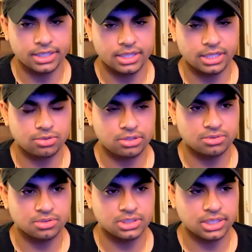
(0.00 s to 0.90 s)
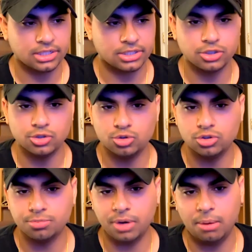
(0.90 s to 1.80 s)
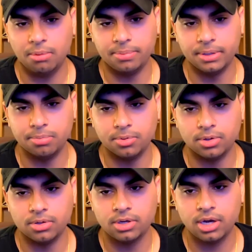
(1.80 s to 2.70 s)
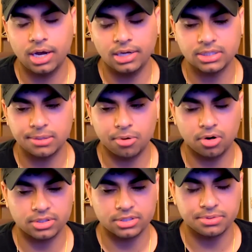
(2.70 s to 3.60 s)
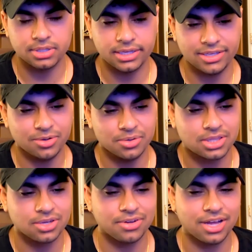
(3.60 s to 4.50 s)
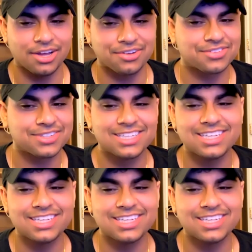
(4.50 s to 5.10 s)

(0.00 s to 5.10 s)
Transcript: that's why there was like a huge mob of people outside Barclays being like, "Yo, what the f?"